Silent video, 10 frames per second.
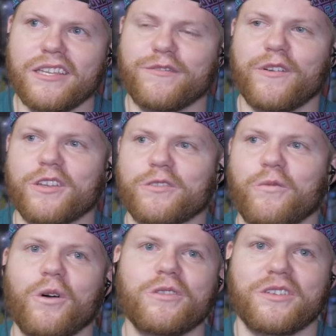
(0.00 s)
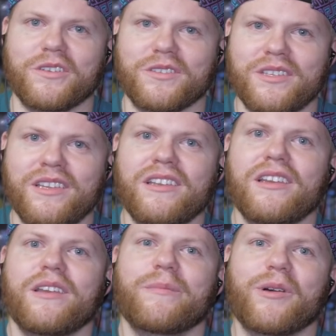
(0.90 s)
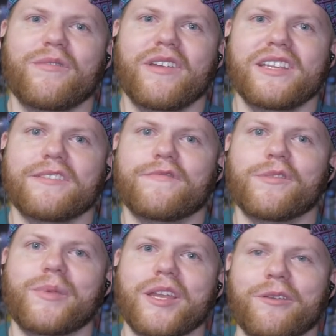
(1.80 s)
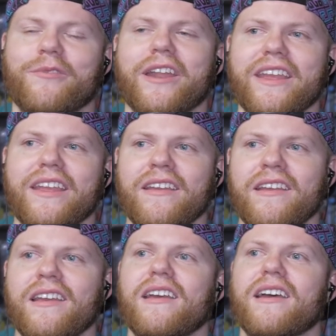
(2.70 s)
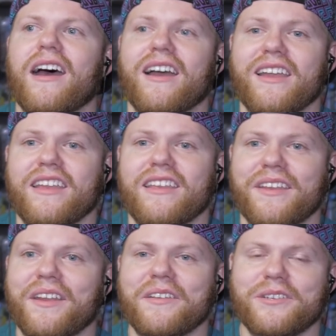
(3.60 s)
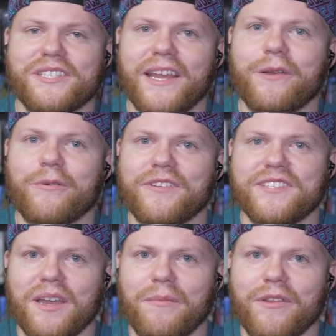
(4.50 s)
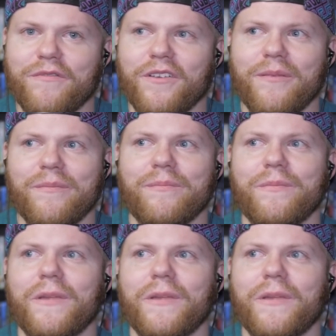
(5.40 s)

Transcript: As far as Walter's motivation for being ready, I can understand where he's coming from.